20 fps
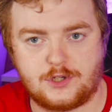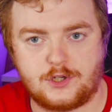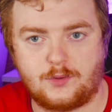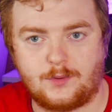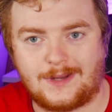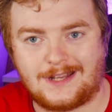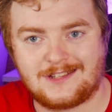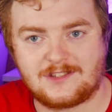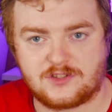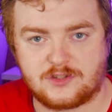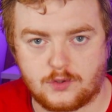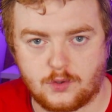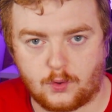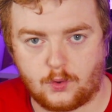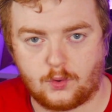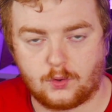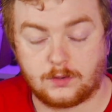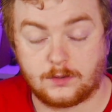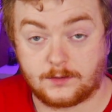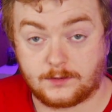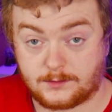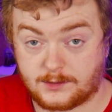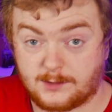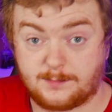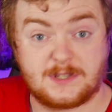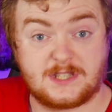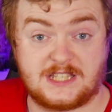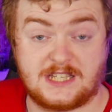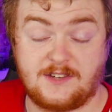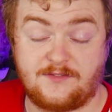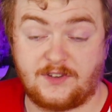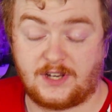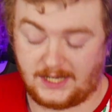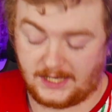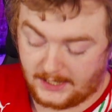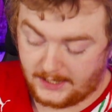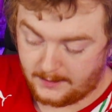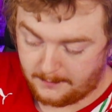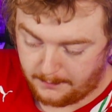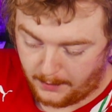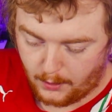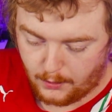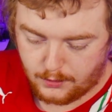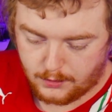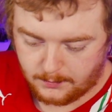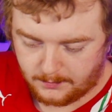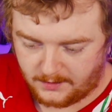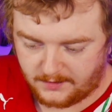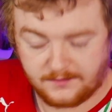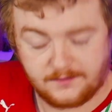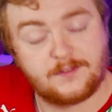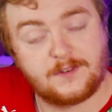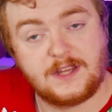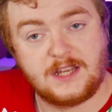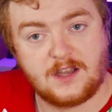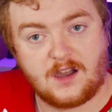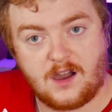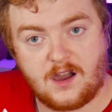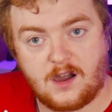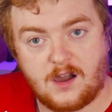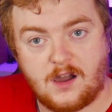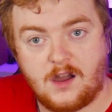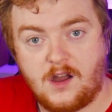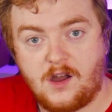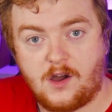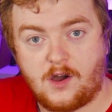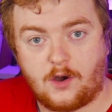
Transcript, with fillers: to install specifically Pokémon V R